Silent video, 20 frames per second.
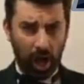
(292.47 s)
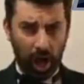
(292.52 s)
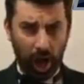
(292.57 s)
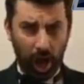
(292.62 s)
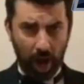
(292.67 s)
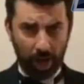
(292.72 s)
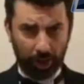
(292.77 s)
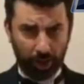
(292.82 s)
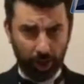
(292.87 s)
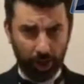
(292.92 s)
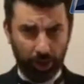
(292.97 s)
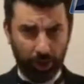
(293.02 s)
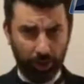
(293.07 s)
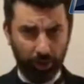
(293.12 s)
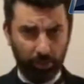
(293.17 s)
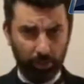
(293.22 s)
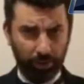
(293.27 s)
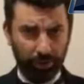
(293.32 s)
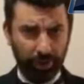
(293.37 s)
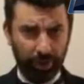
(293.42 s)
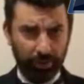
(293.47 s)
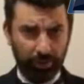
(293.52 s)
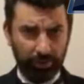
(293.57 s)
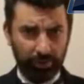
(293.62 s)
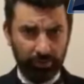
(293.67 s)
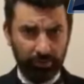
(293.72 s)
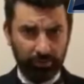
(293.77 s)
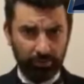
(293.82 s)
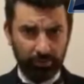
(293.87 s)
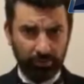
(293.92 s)
I can deal with this,
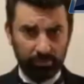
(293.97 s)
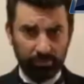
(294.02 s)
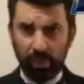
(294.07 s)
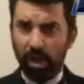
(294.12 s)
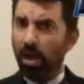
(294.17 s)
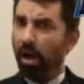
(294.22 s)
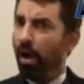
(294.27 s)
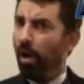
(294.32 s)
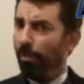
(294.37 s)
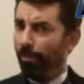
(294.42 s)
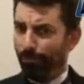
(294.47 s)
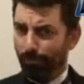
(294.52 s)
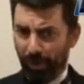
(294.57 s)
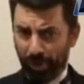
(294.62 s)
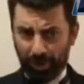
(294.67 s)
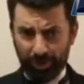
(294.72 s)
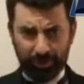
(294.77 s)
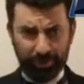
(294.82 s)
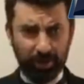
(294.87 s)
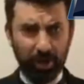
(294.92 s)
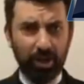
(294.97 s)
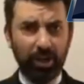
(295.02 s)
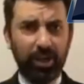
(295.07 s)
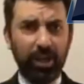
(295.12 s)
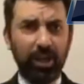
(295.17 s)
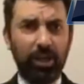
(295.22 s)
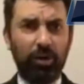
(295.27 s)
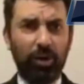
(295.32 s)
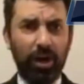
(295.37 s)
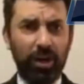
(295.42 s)
but it's gonna
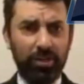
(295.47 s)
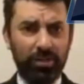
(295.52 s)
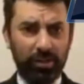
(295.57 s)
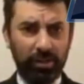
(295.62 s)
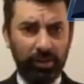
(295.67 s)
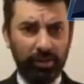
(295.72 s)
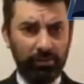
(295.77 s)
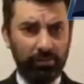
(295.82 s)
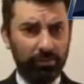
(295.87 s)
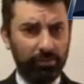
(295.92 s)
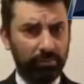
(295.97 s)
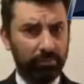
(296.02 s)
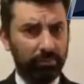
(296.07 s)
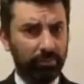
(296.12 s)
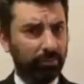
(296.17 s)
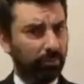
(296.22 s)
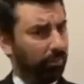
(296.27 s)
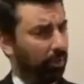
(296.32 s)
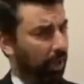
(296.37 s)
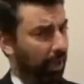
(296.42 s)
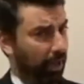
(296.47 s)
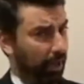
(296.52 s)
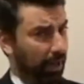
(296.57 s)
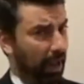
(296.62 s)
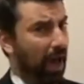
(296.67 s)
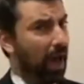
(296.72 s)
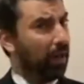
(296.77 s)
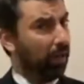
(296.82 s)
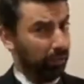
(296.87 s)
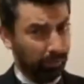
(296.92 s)
get crazy, and
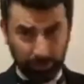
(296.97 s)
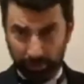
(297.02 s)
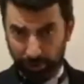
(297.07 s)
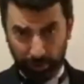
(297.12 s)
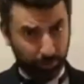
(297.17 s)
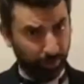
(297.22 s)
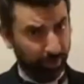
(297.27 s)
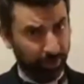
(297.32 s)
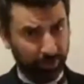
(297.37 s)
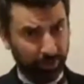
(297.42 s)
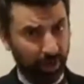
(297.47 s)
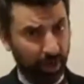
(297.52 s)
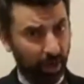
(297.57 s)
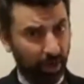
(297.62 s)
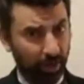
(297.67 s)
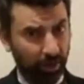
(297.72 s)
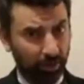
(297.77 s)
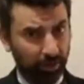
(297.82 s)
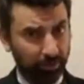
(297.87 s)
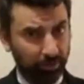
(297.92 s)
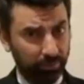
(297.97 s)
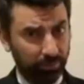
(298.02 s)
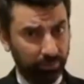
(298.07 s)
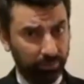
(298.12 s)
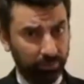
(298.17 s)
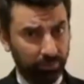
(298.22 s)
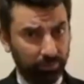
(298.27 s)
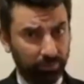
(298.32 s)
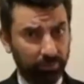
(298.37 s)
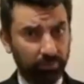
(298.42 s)
not a little bit scary.
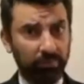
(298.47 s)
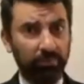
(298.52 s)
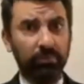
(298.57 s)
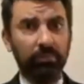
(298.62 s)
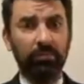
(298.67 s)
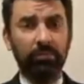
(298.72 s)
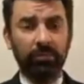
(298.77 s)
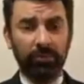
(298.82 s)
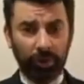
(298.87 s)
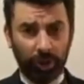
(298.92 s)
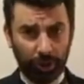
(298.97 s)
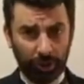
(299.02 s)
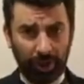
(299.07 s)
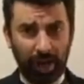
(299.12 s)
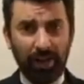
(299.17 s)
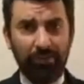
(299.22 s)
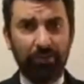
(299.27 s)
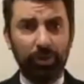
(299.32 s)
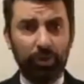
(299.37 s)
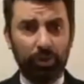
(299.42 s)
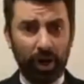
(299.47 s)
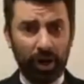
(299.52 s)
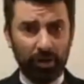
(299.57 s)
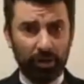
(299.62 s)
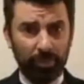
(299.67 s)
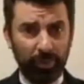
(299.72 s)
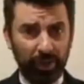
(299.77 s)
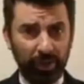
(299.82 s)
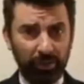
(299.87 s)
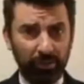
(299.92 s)
So you'll have to trust
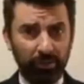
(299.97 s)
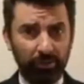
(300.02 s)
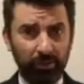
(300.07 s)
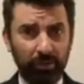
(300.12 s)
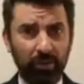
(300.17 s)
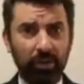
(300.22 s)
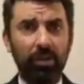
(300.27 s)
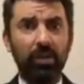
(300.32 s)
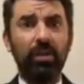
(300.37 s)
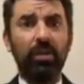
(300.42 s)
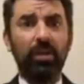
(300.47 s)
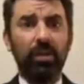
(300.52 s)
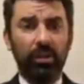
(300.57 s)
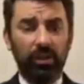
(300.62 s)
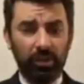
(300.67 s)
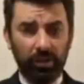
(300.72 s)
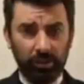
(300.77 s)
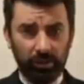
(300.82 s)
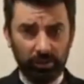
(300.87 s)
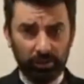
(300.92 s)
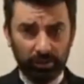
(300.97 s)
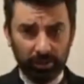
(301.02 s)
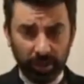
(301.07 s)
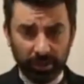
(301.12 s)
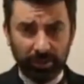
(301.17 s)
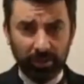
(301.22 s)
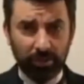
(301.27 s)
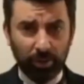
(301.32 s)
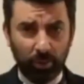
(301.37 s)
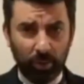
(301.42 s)
me,
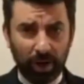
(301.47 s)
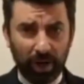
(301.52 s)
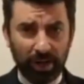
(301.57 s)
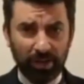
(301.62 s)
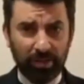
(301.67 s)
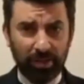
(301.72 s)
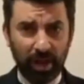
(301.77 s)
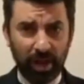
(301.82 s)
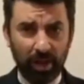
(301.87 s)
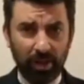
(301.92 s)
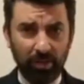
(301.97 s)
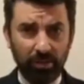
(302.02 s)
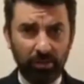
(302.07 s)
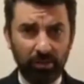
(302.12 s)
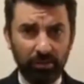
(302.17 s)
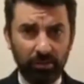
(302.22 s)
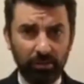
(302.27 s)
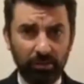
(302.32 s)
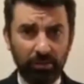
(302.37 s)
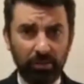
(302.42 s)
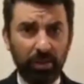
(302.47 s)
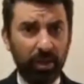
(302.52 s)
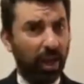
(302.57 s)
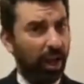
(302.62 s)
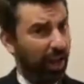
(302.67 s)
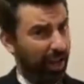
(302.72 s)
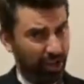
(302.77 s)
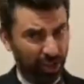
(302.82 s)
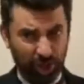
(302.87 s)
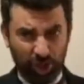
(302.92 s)
Listen to what I say,
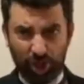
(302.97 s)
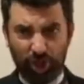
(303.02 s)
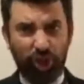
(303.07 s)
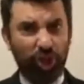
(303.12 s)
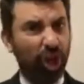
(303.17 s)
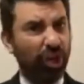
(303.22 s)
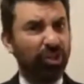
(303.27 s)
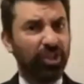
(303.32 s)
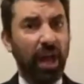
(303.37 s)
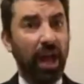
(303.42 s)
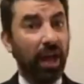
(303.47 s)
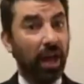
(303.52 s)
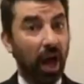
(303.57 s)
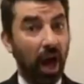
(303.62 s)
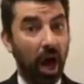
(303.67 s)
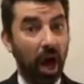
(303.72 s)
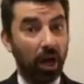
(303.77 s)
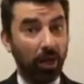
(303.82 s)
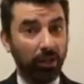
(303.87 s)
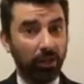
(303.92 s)
and just hang on.